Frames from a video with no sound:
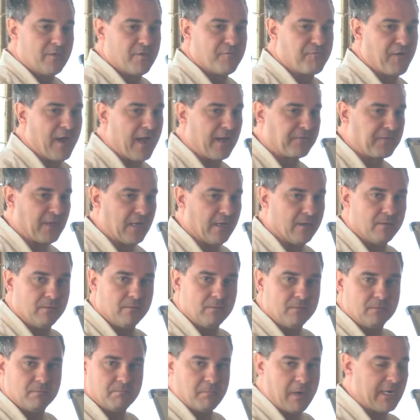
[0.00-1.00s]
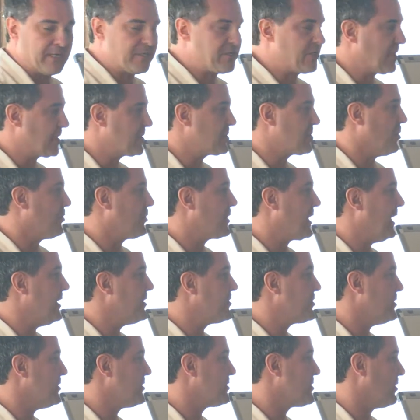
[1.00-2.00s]
the fact that my 6
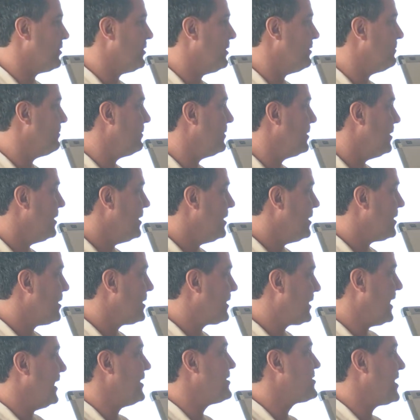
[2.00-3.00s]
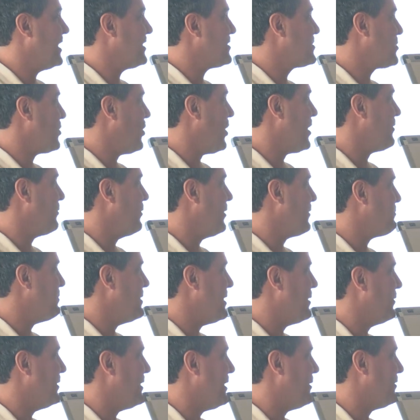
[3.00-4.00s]
locations are kids that started with
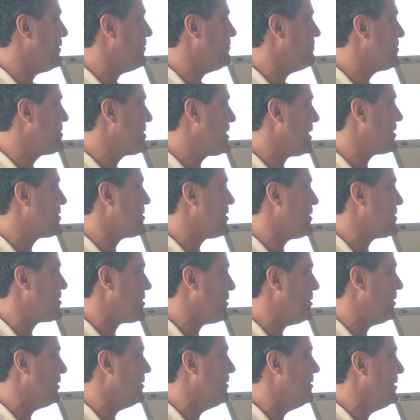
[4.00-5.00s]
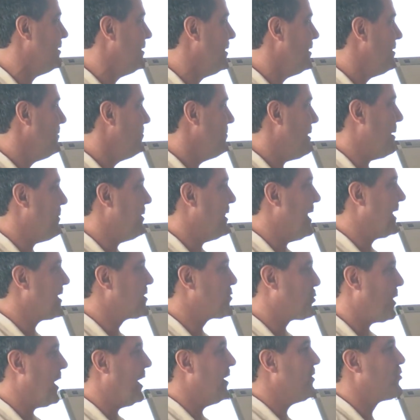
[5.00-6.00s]
me when they were 6 years old. Maybe
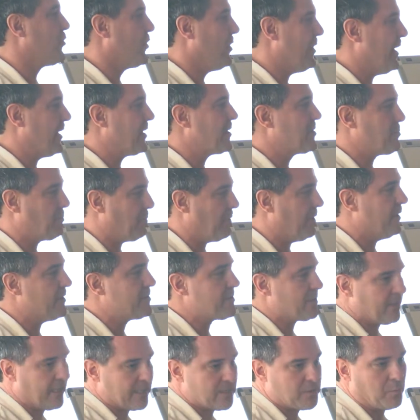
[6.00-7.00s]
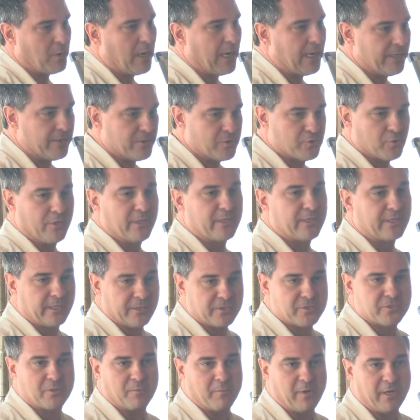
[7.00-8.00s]
that's where I draw that experience, and that's why I enjoy the
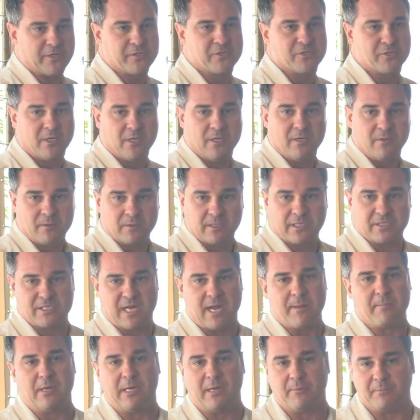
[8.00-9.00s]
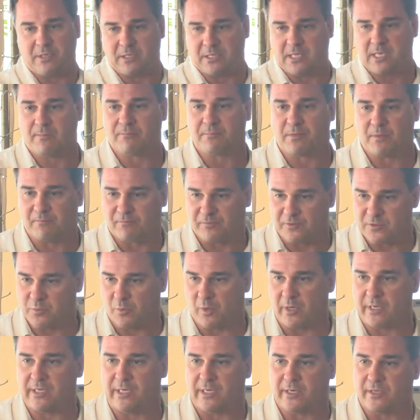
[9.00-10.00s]
kids so much, because I've been able to keep them for
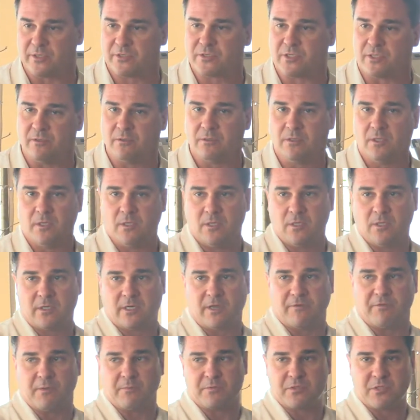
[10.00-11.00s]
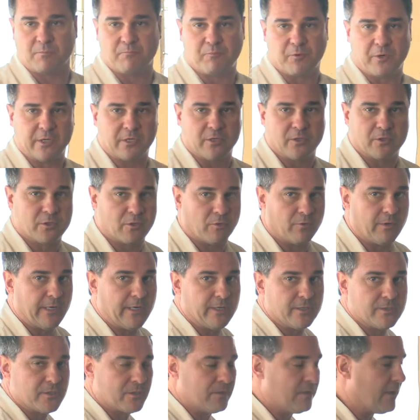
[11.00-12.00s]
20 years and give them some pretty good
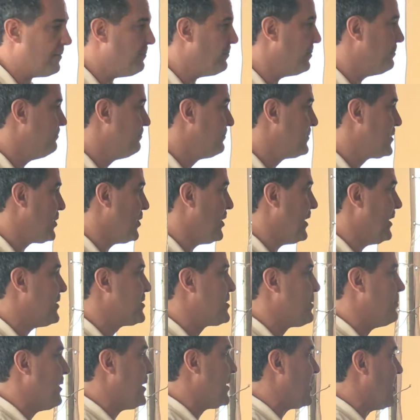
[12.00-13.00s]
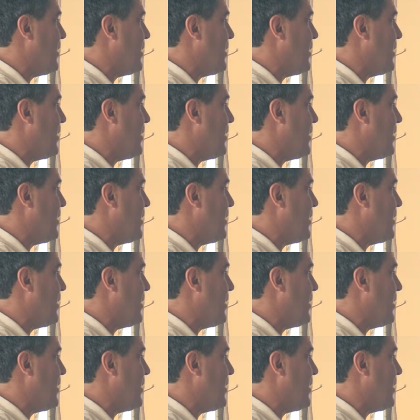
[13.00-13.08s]
careers, and they've turned into be